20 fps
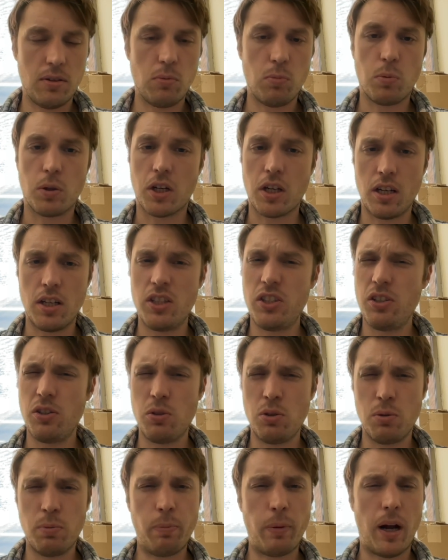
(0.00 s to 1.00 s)
we're going to
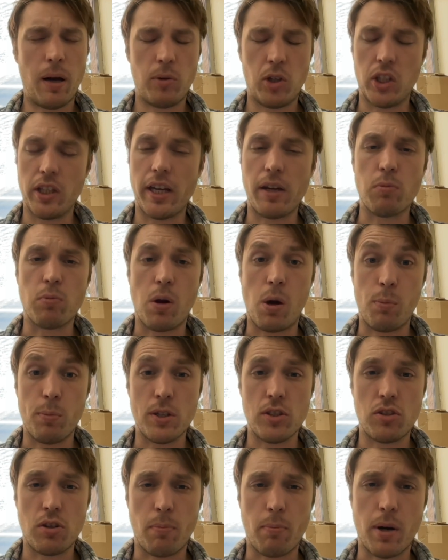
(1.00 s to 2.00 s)
do probably late
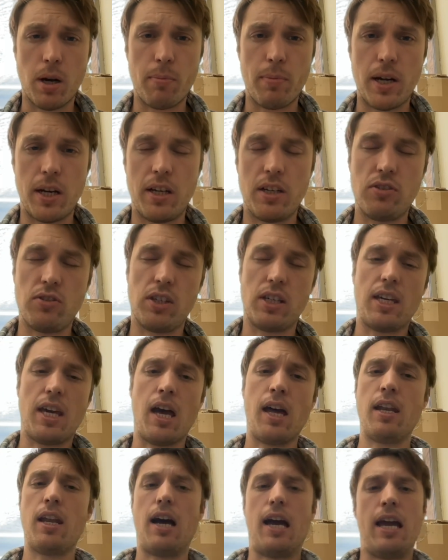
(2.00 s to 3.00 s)
romans and barbarians
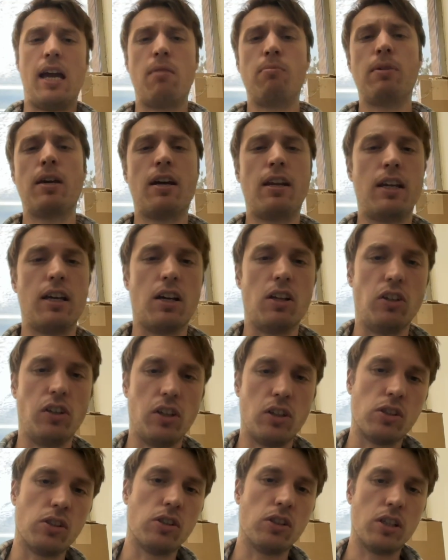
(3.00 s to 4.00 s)
again i am getting a
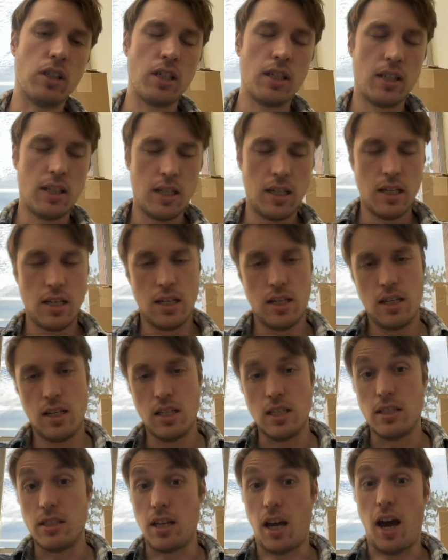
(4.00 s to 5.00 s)
little
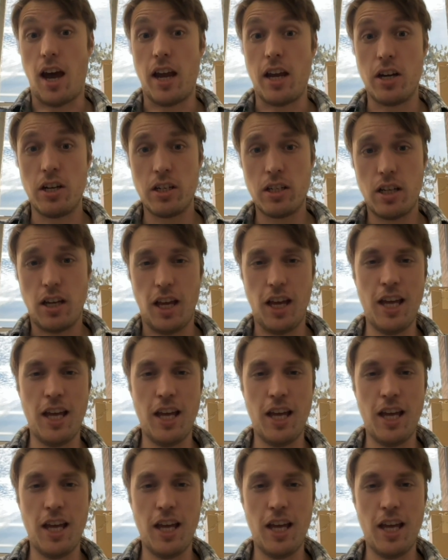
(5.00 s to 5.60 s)
tired